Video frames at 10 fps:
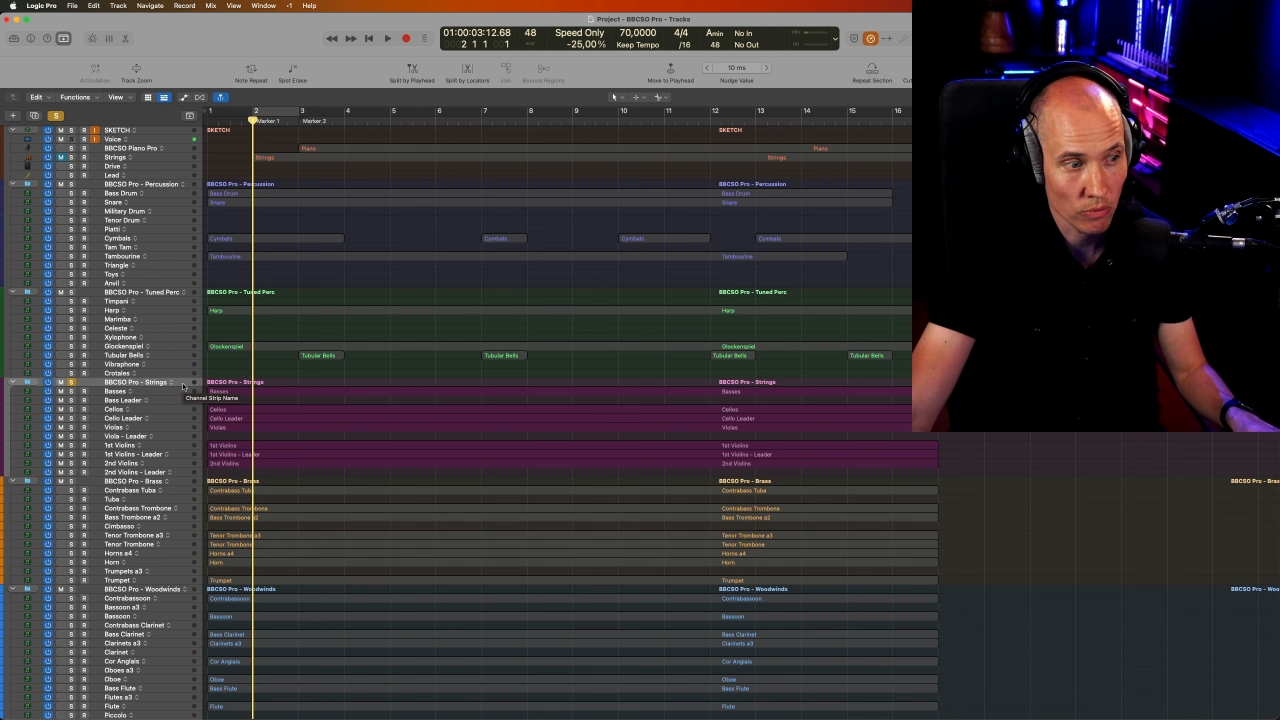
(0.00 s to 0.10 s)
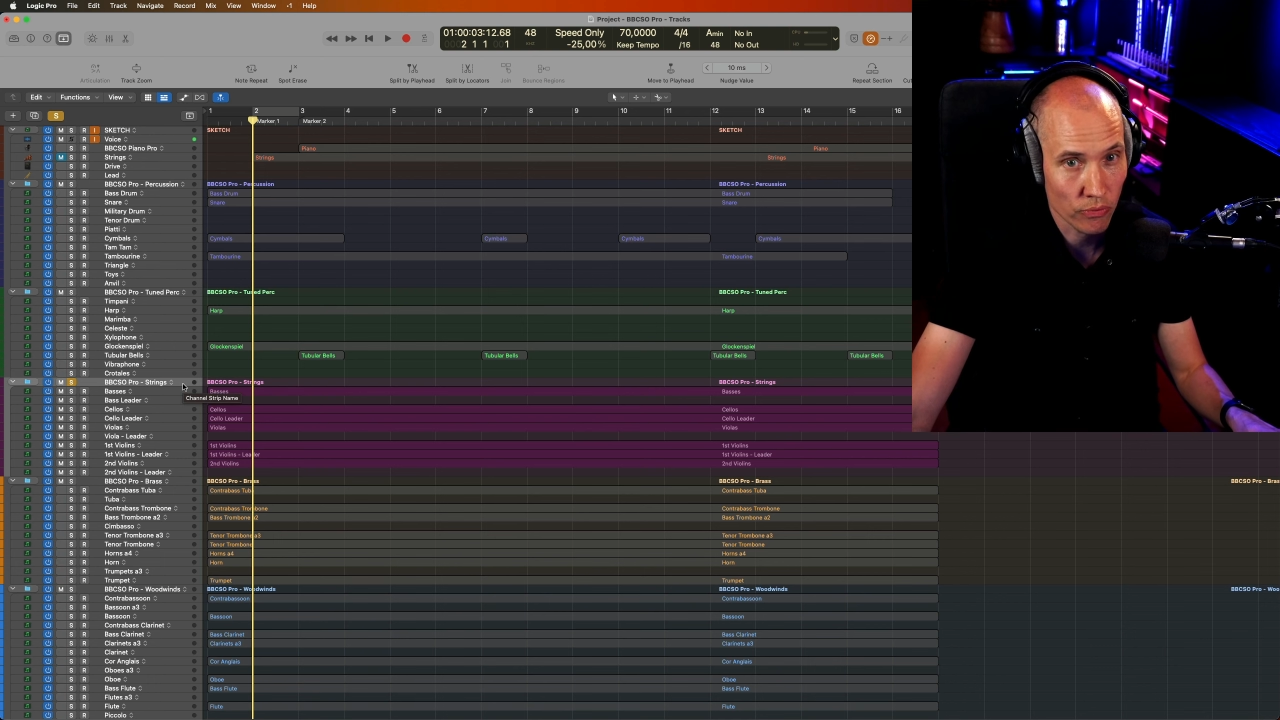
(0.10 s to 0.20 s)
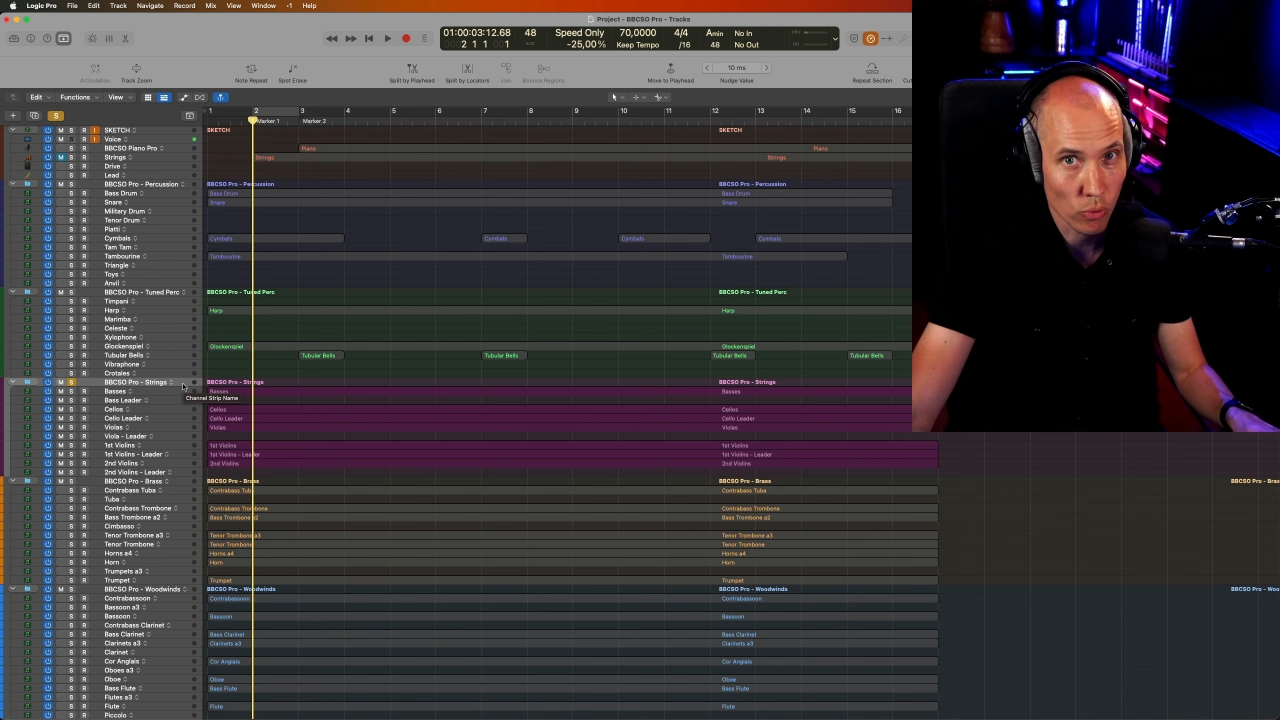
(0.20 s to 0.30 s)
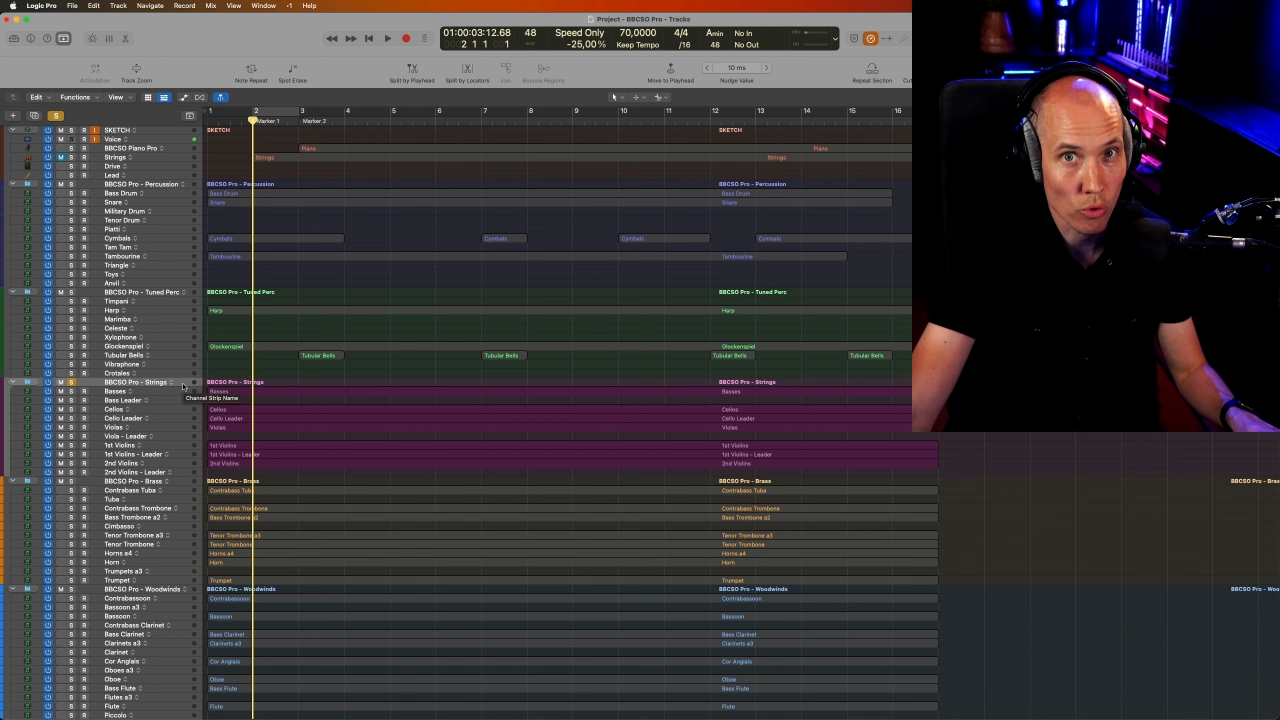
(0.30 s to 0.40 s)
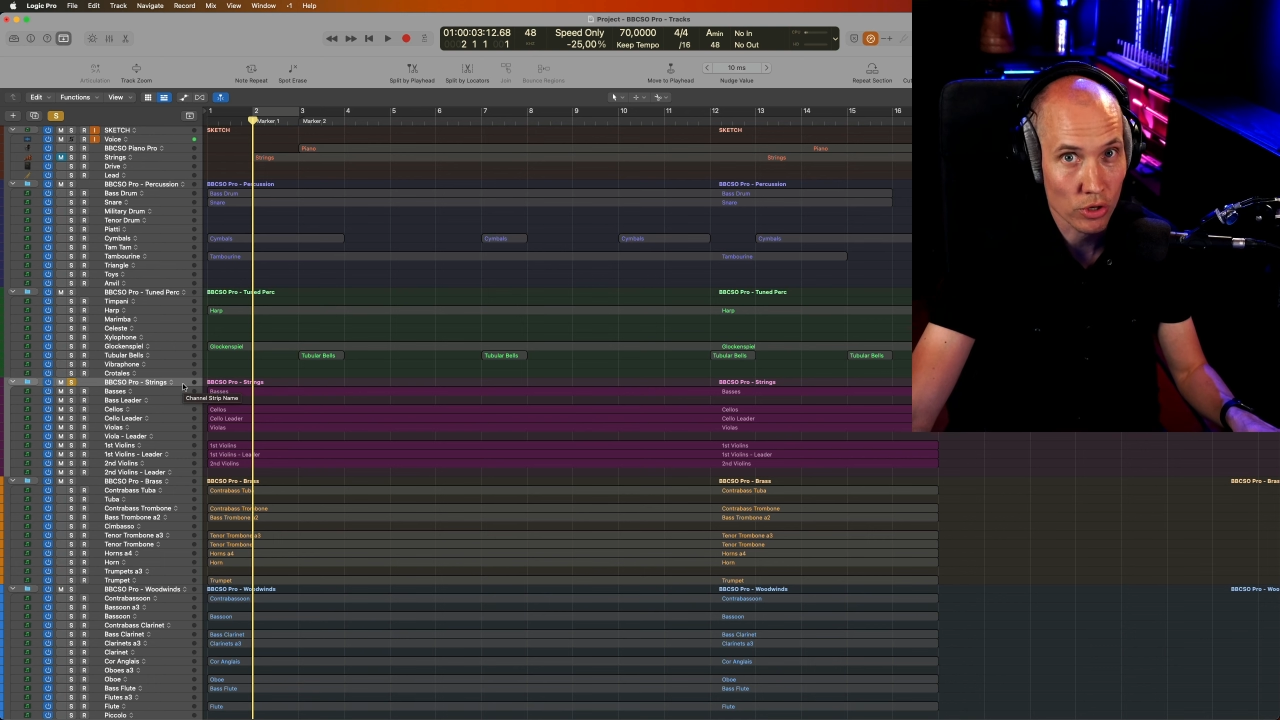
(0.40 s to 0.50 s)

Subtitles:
for